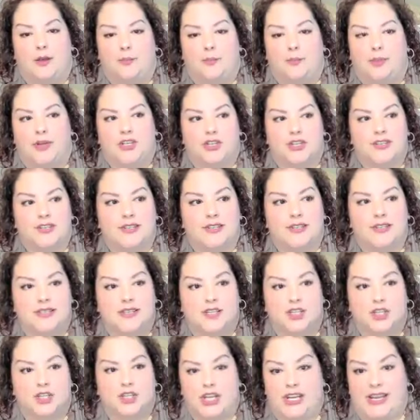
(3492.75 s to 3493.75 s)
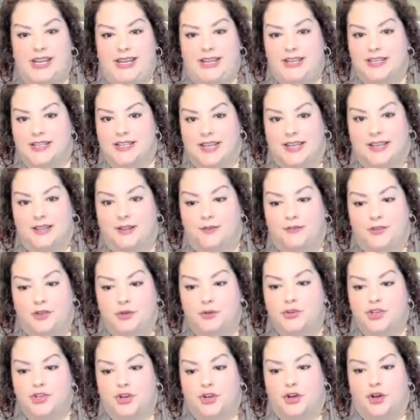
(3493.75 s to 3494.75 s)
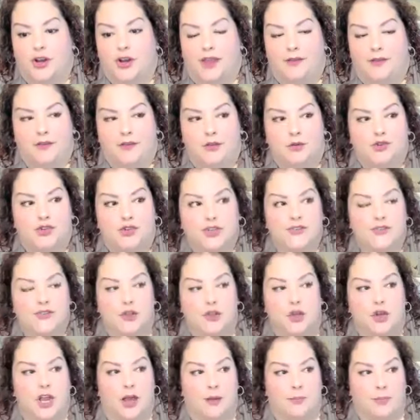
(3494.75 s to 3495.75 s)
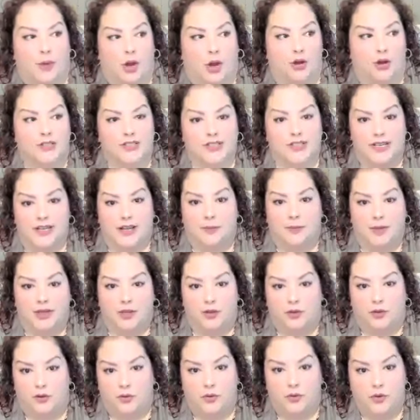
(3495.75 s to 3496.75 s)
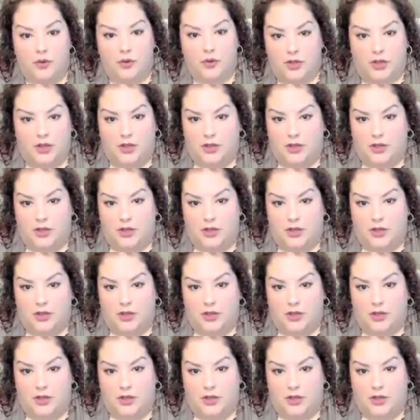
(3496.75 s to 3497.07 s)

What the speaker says: But just as a cheat in the future, if you just look up RCW